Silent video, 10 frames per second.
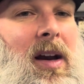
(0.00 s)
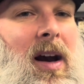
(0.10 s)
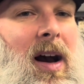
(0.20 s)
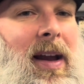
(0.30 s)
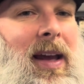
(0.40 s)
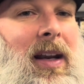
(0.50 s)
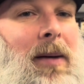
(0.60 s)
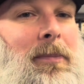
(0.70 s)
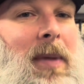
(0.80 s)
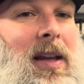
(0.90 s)
I ended
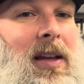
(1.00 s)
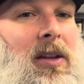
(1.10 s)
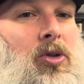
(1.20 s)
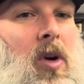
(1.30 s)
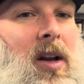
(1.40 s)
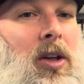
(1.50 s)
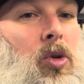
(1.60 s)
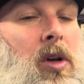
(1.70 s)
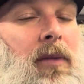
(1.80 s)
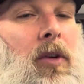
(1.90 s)
up making the truck
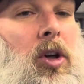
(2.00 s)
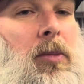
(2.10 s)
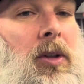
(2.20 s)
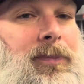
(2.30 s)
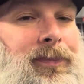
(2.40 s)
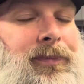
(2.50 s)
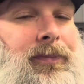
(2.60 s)
into a convertible.